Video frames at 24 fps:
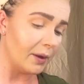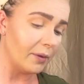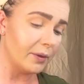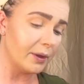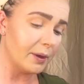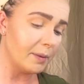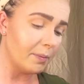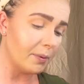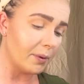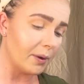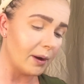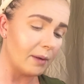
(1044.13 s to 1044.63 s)

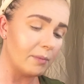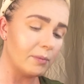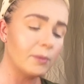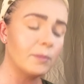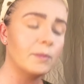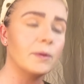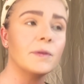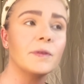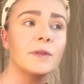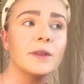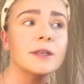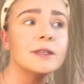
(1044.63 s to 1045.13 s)
only problem
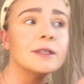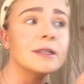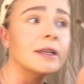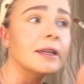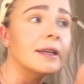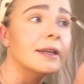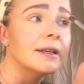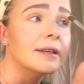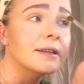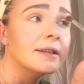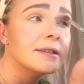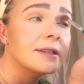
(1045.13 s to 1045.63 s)
with this
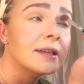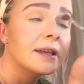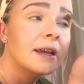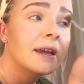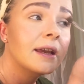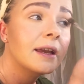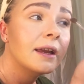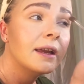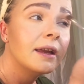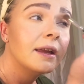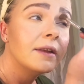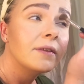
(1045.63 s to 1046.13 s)
is
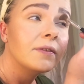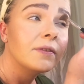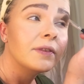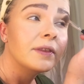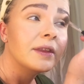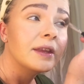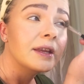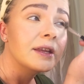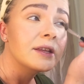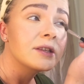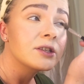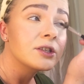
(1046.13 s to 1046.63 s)

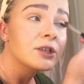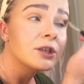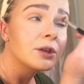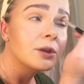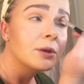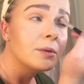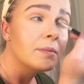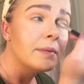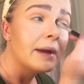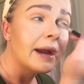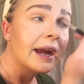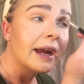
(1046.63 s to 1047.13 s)
these
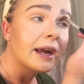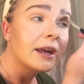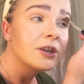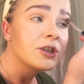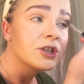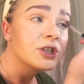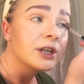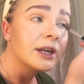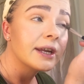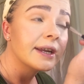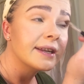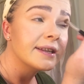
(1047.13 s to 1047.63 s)
2 matte
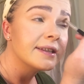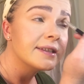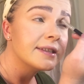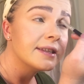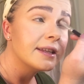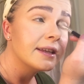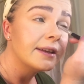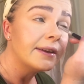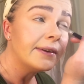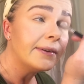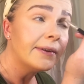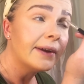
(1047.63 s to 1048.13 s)
shades
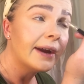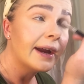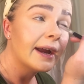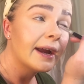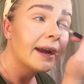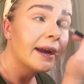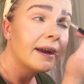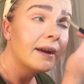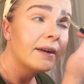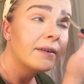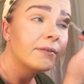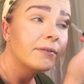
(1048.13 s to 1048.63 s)
that you
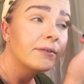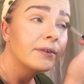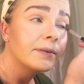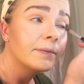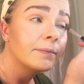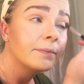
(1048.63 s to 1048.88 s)
have,